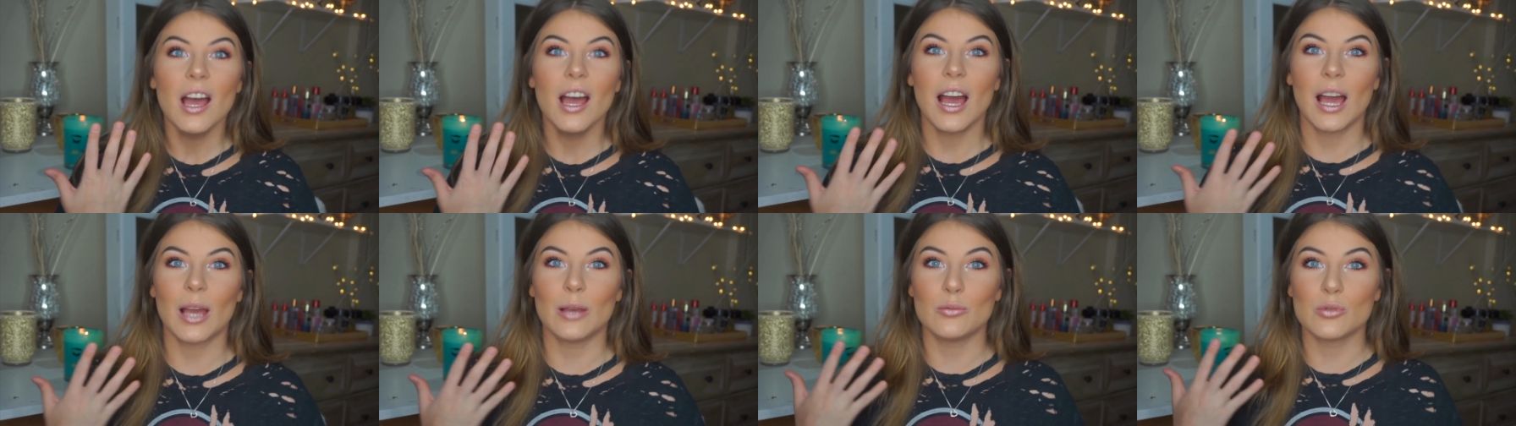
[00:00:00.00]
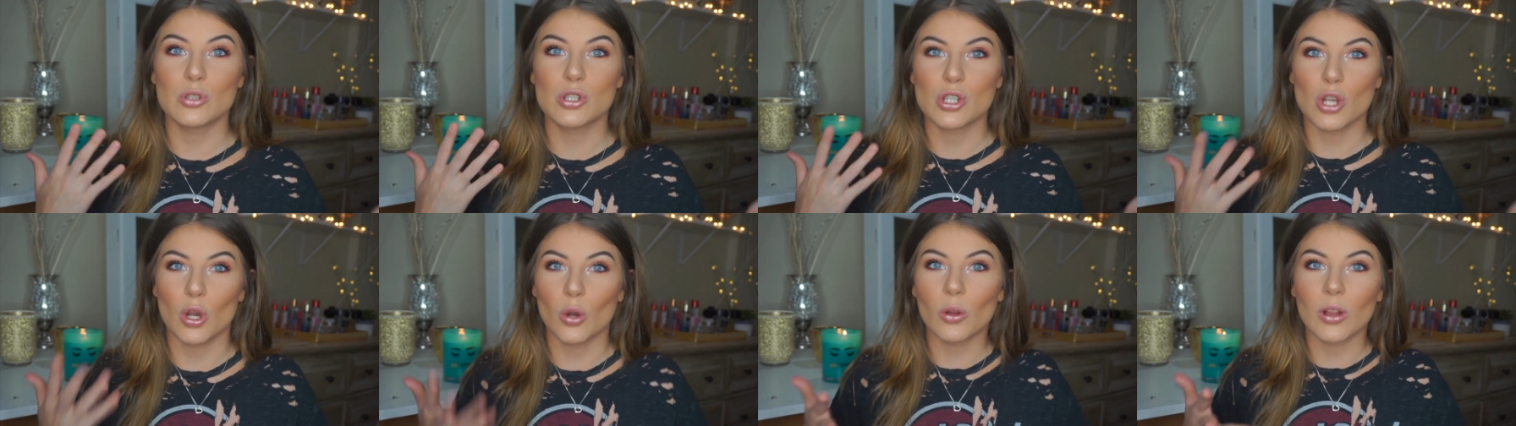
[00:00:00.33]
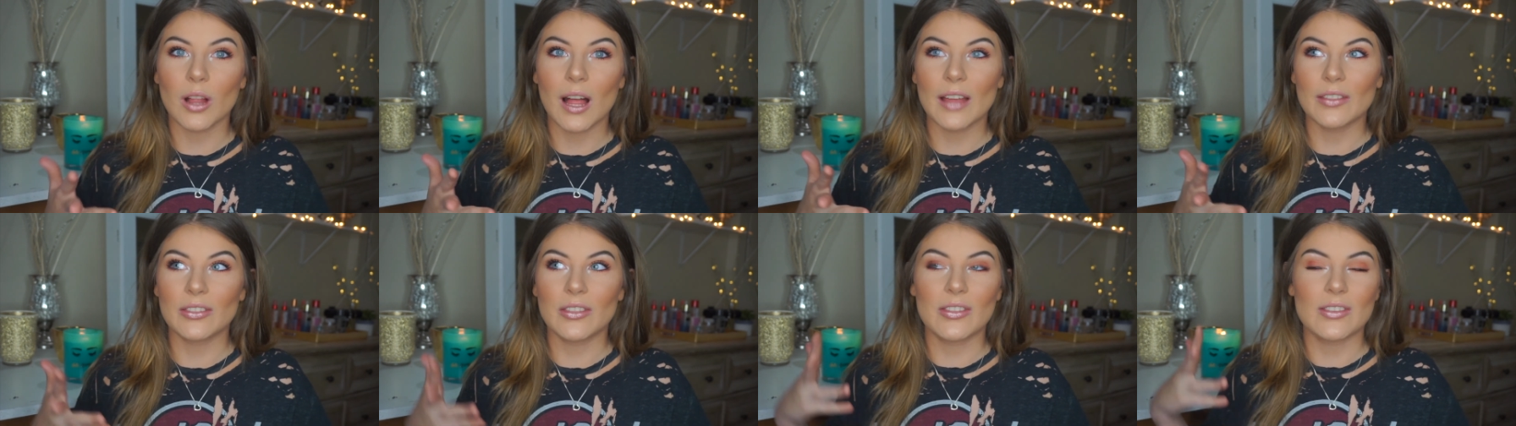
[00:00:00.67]
I'm so
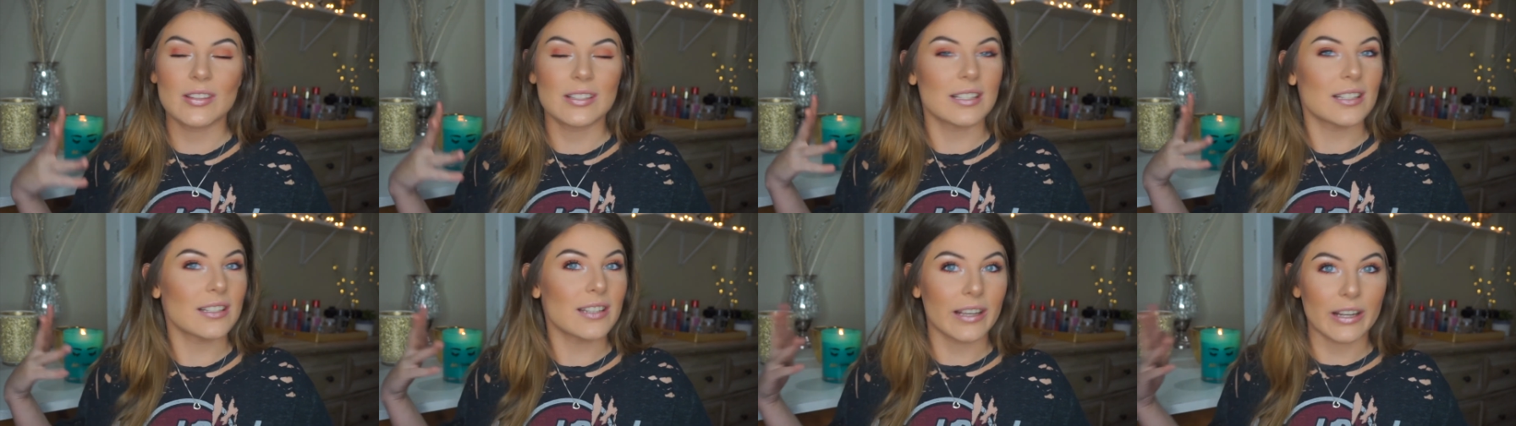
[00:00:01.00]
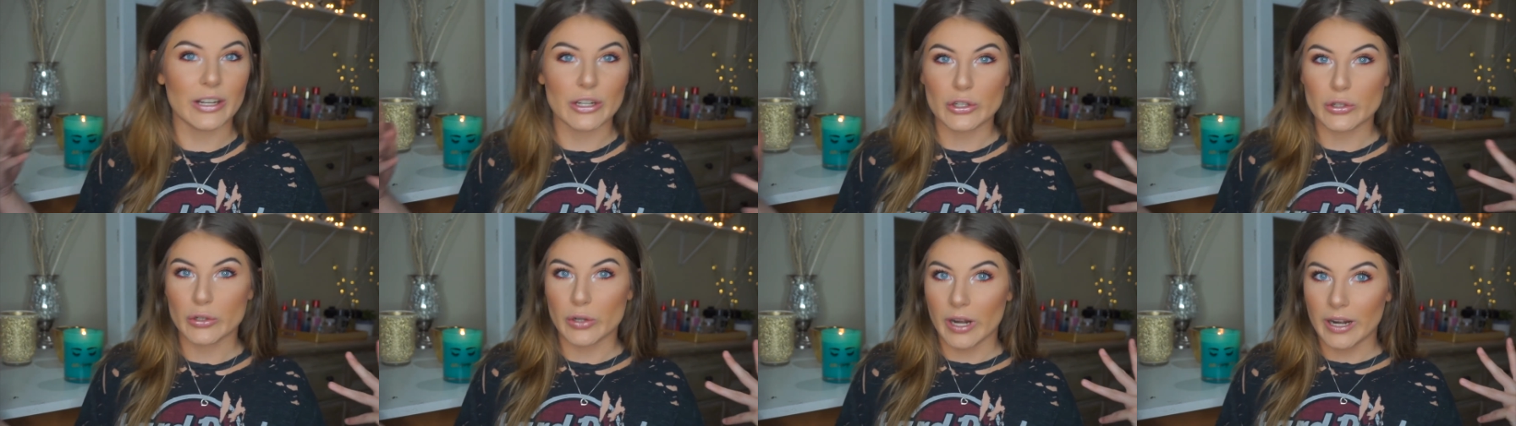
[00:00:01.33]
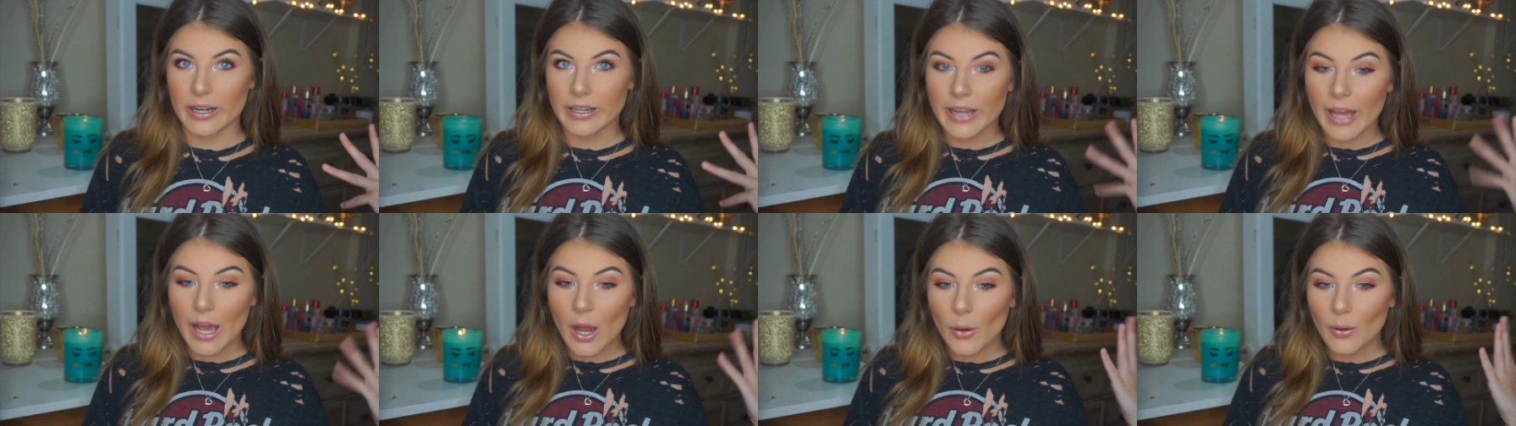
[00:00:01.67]
glad that this is like a
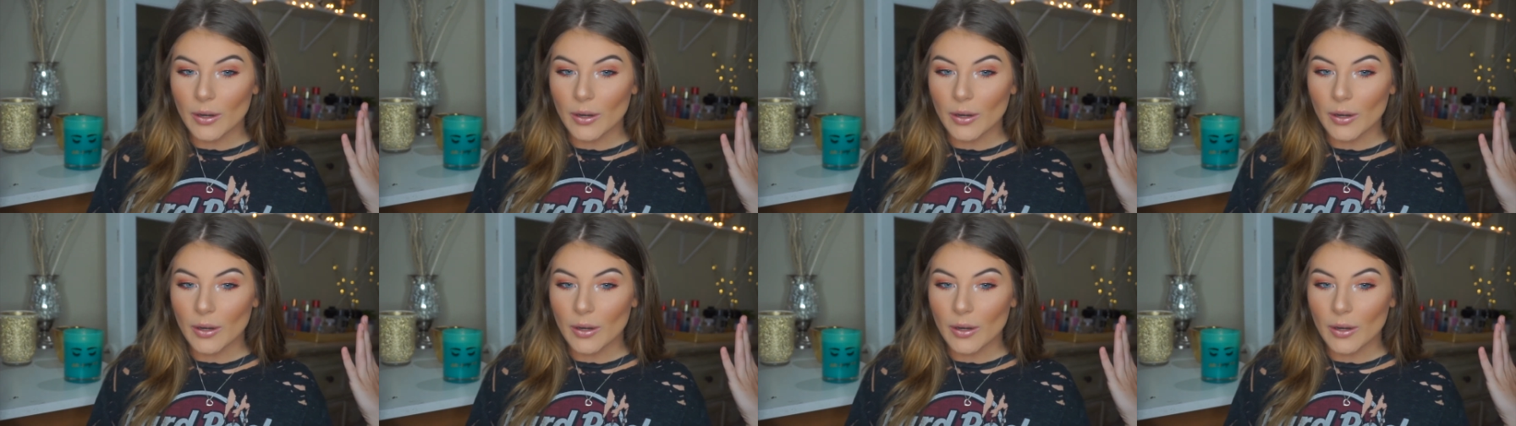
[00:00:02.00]
trend now,